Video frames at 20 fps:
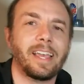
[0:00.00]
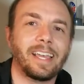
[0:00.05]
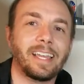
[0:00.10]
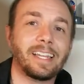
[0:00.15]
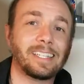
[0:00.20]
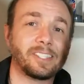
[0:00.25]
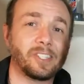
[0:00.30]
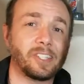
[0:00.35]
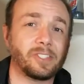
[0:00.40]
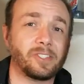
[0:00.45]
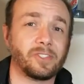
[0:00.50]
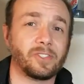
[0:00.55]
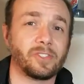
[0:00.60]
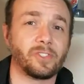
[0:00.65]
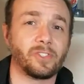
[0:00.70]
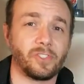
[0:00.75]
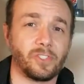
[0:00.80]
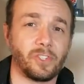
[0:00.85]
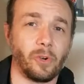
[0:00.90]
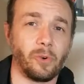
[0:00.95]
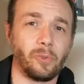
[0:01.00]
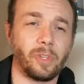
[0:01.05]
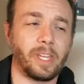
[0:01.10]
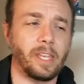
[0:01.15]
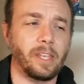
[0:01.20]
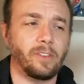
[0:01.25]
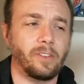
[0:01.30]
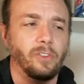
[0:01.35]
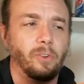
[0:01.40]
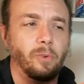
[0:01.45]
It exists
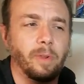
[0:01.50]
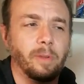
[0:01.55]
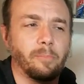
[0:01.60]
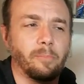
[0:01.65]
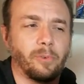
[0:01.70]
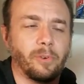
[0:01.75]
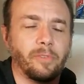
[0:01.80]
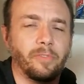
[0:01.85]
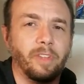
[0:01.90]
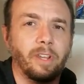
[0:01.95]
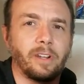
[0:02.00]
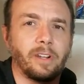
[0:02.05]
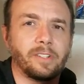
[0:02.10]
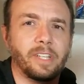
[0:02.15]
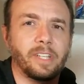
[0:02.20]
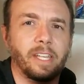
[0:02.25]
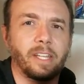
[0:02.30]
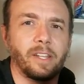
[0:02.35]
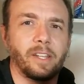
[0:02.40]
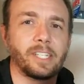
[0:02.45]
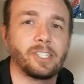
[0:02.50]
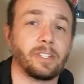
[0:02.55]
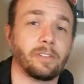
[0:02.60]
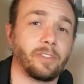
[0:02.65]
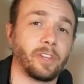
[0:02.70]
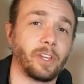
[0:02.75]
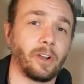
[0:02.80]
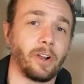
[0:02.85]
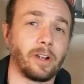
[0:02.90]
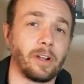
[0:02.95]
solely to improve the articulation
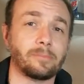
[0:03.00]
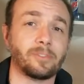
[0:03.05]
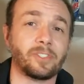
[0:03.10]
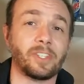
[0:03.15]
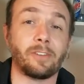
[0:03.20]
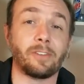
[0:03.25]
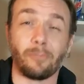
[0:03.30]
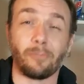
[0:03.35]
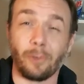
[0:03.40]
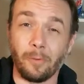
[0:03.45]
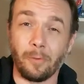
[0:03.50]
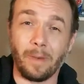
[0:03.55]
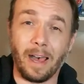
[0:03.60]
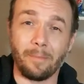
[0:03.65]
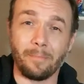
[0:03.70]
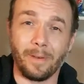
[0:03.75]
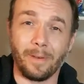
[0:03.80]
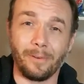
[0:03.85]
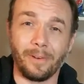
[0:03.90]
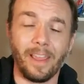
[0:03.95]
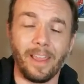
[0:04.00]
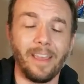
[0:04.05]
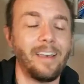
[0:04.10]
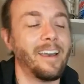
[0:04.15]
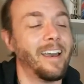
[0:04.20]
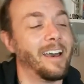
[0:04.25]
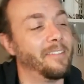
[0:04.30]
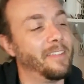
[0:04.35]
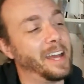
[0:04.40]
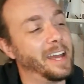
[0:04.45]
of the arms in robot mode.
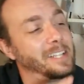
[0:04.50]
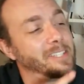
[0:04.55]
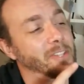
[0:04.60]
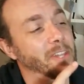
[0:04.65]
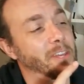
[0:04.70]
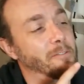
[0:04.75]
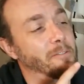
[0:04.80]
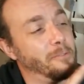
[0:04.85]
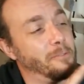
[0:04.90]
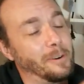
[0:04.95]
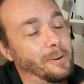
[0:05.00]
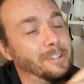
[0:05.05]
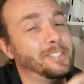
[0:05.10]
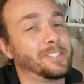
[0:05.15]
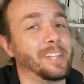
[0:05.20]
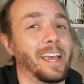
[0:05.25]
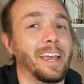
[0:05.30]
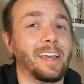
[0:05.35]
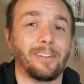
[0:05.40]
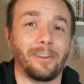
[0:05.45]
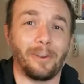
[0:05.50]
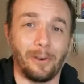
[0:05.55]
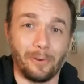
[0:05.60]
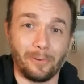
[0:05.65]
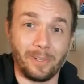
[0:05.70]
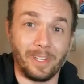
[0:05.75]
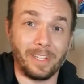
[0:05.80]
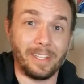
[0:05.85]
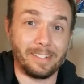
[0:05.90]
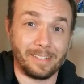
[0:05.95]
And that is the first and
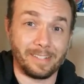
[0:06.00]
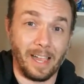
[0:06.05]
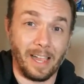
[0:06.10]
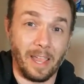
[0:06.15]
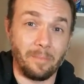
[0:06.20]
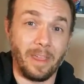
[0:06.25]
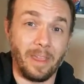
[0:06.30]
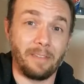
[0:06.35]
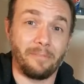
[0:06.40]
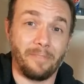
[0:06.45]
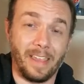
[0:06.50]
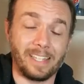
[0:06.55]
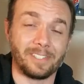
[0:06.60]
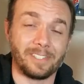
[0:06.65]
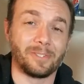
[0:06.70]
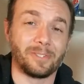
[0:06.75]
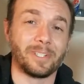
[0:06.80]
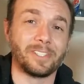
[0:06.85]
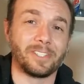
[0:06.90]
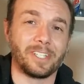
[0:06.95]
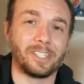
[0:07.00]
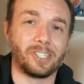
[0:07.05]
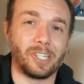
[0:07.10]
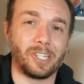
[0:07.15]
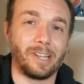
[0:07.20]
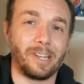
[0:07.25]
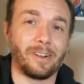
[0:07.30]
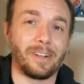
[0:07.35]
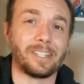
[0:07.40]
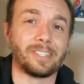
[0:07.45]
only time a Fans Toys
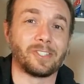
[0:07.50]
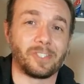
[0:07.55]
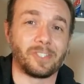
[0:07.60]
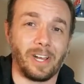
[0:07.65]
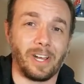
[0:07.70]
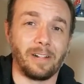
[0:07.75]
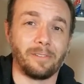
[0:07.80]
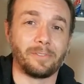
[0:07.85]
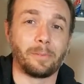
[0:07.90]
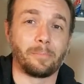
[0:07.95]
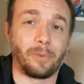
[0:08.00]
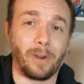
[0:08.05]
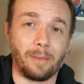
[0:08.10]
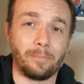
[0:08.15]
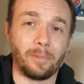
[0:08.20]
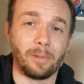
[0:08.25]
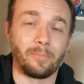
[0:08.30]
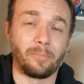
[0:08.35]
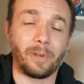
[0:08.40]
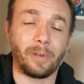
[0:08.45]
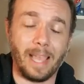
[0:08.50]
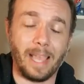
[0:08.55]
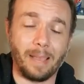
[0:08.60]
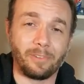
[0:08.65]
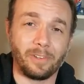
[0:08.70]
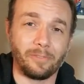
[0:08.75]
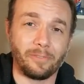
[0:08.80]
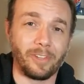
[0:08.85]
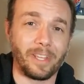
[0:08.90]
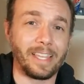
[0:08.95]
engineer has solved a problem
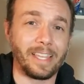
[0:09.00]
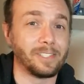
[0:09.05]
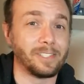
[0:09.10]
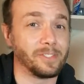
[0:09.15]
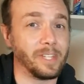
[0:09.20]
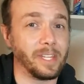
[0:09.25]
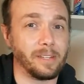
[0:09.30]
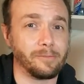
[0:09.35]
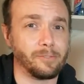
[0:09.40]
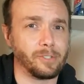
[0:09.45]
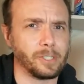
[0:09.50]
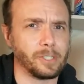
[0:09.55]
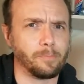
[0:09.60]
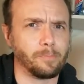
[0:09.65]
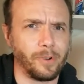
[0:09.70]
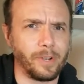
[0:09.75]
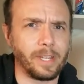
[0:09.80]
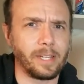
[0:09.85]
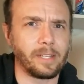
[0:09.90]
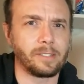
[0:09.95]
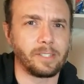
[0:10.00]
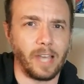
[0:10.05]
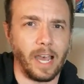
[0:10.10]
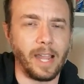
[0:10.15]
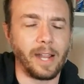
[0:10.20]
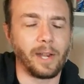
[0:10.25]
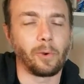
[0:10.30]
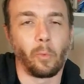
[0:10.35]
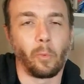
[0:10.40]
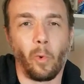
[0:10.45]
preemptively instead of just putting a
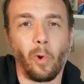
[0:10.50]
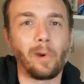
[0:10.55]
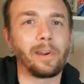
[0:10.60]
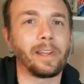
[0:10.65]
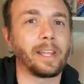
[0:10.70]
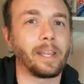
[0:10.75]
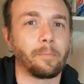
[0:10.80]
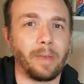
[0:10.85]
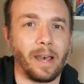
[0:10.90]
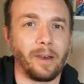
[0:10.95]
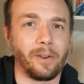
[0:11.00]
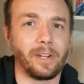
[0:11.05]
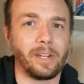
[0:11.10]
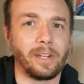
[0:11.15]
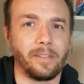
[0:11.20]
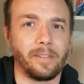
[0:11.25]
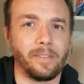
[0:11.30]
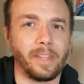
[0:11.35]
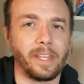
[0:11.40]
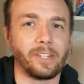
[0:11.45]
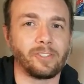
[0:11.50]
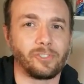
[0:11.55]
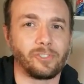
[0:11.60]
dire warning about it in the